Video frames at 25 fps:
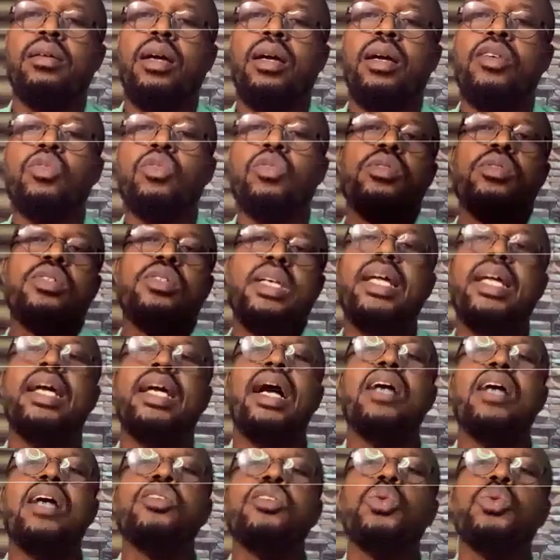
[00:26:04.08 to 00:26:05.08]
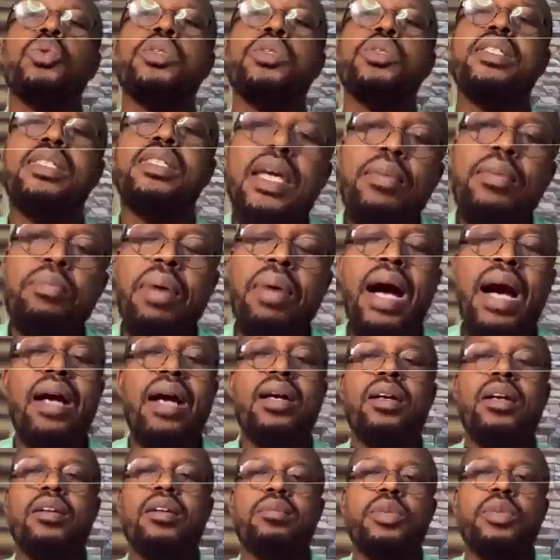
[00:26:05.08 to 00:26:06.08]
And so ZENIQ has to stay
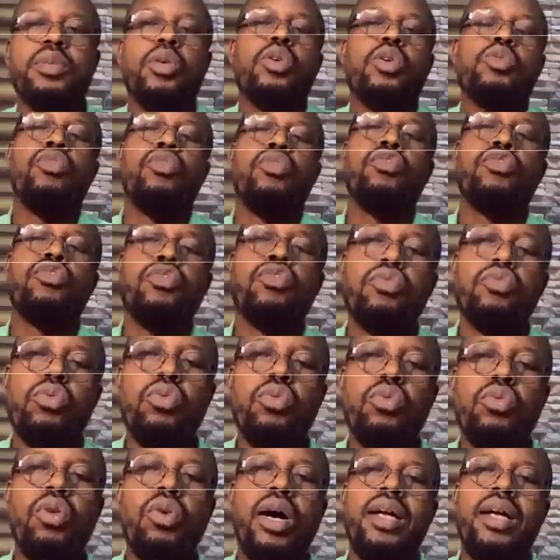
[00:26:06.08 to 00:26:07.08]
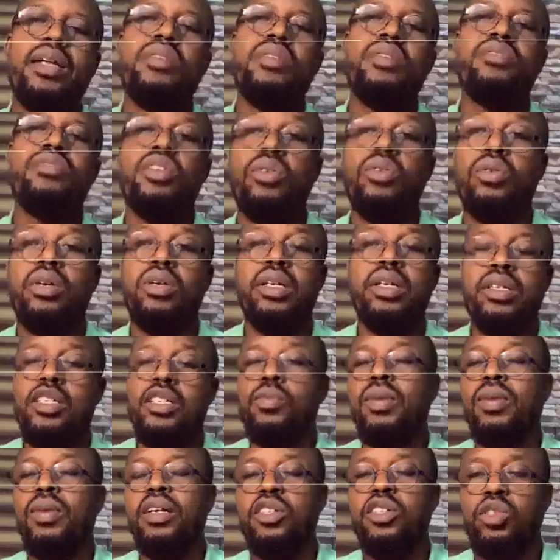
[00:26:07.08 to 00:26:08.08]
back because of VU and EVNOC in the
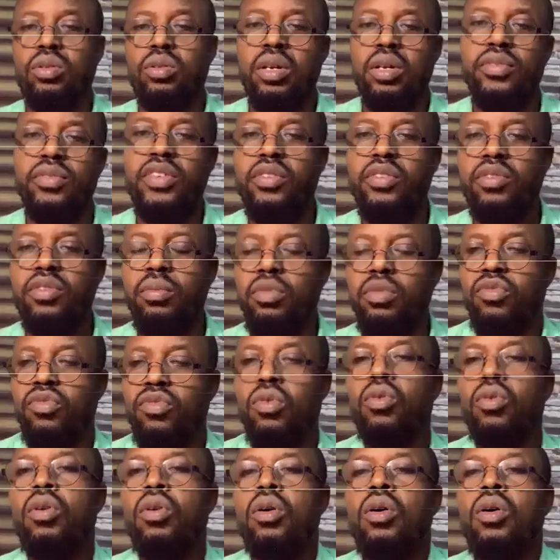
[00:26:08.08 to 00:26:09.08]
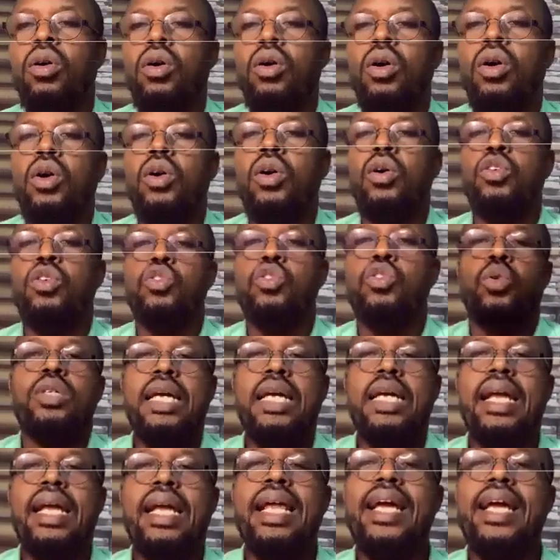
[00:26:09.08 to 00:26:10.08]
explanation I've given before. So
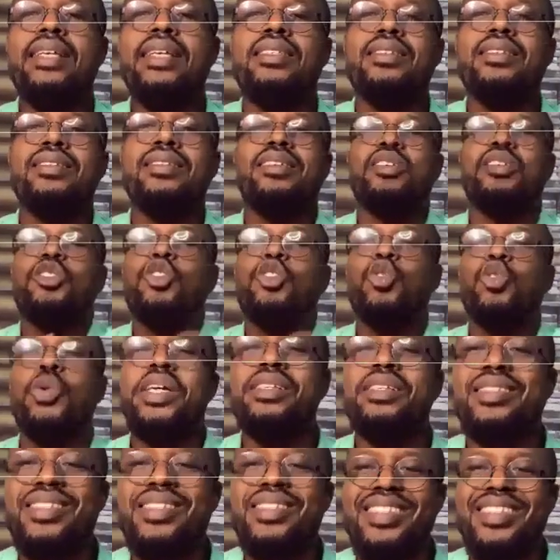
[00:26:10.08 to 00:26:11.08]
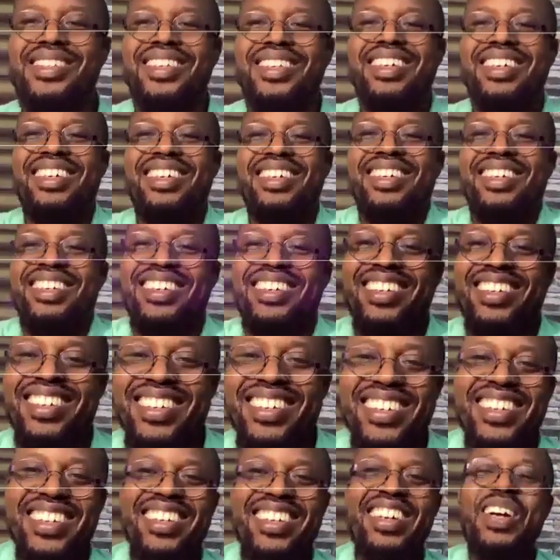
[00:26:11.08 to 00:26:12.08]
they're like twins,
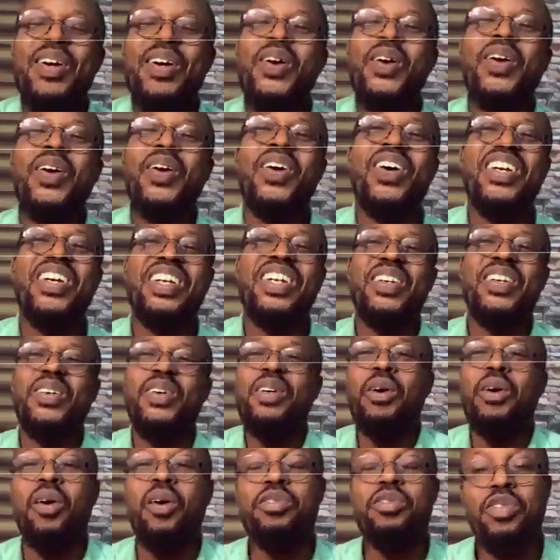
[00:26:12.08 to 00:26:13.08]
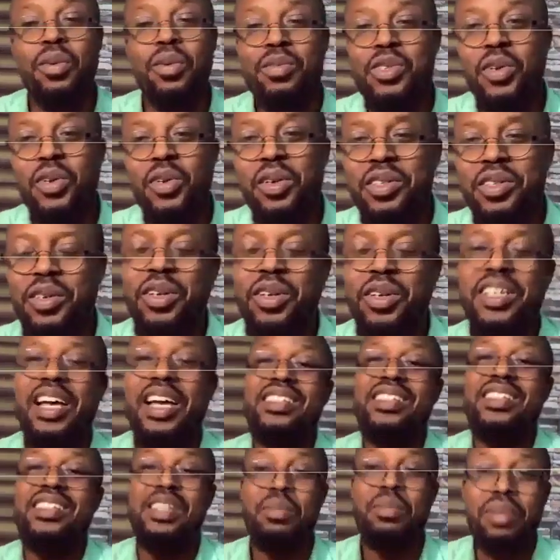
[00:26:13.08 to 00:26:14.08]
you know, of some sort, or they are
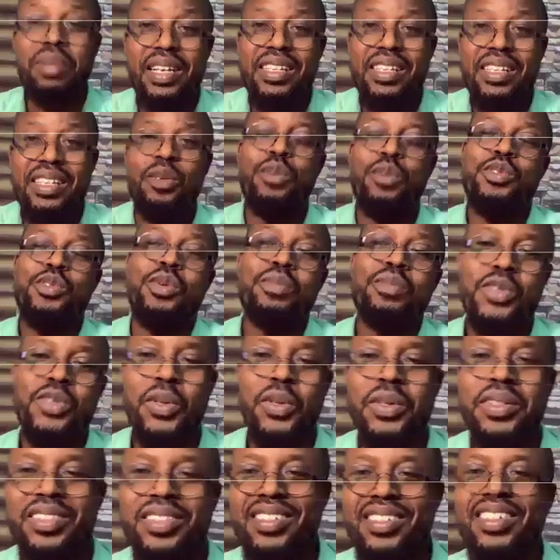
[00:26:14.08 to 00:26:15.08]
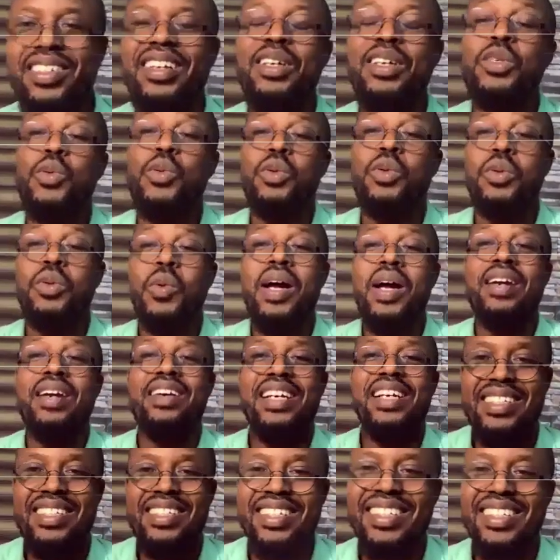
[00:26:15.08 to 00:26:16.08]
siblings of some sort. So we were
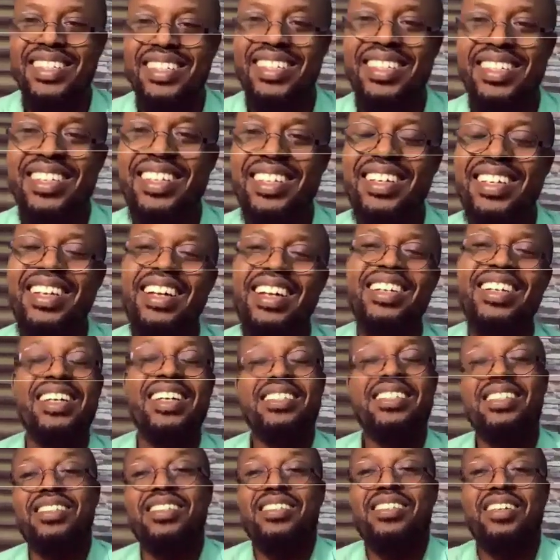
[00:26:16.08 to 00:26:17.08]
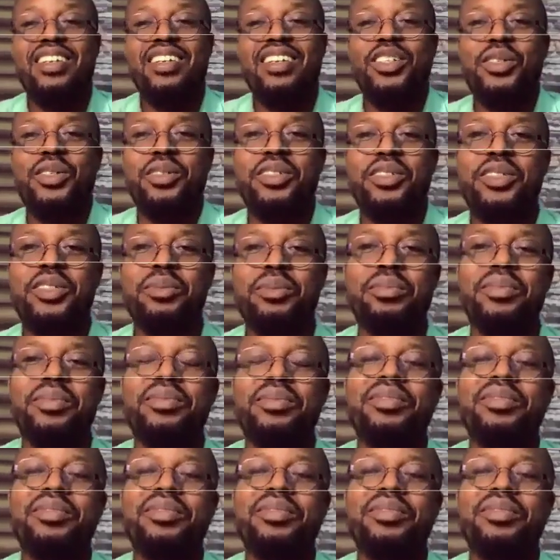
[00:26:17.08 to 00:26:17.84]
related. And that is the relationship.